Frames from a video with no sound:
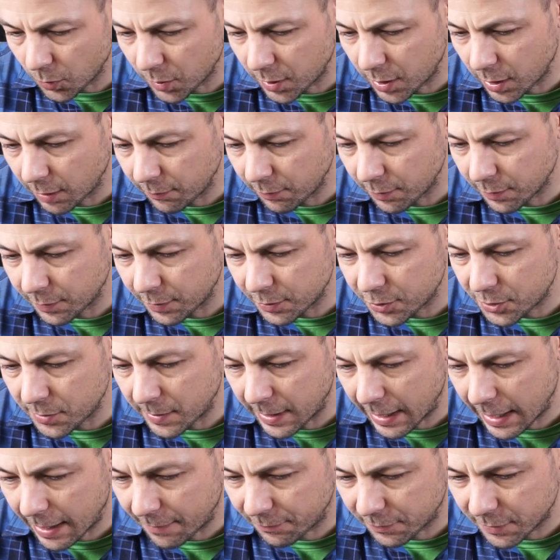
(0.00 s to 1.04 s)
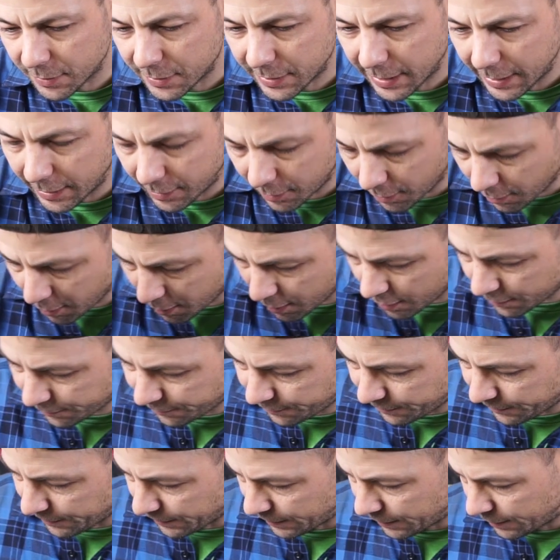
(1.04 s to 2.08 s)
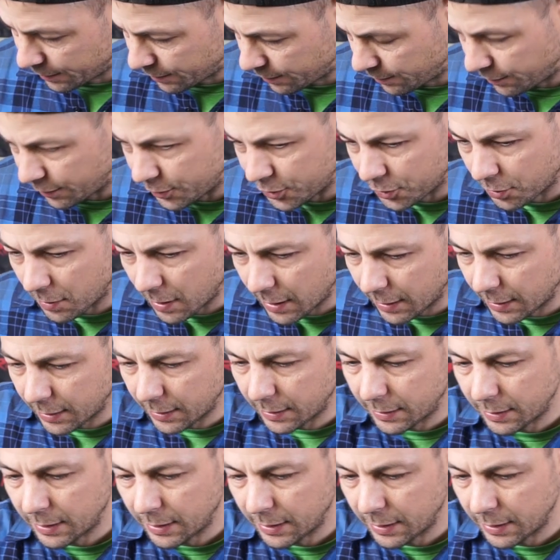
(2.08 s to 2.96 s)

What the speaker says: cover that you have to take off the truck.